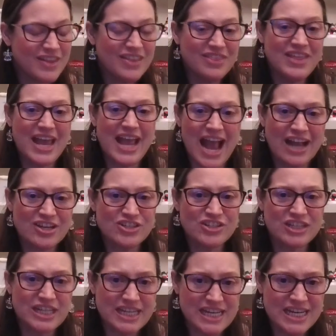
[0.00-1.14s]
they
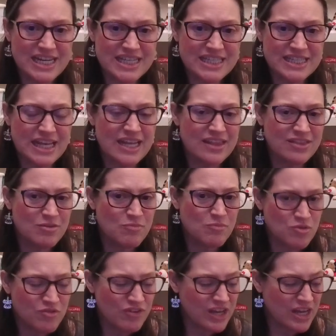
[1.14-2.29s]
actually kiss in the
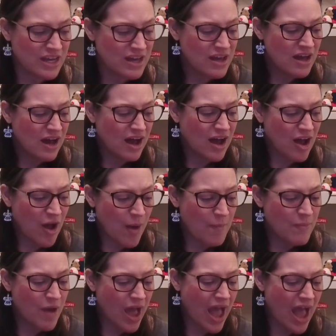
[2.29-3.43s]
movie
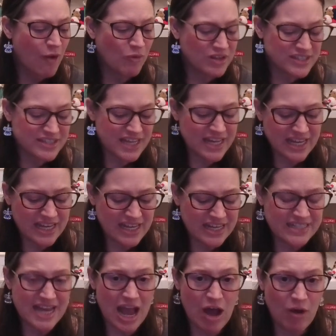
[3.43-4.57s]
once they get
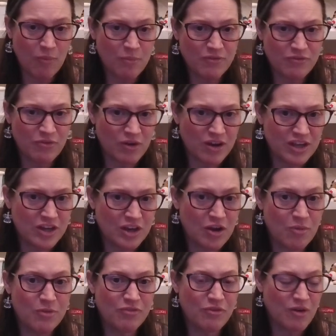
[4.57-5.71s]
kicked out before
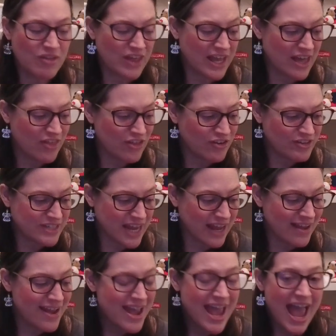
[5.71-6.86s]
they end their
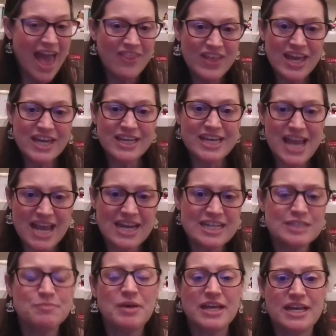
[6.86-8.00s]
date. And then Kate is
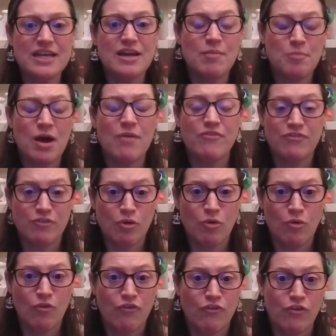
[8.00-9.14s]
picking him up
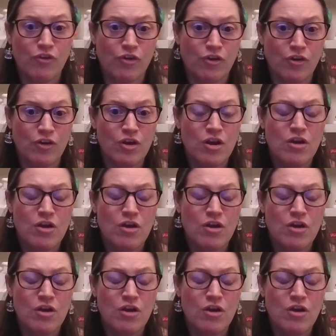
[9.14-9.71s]
for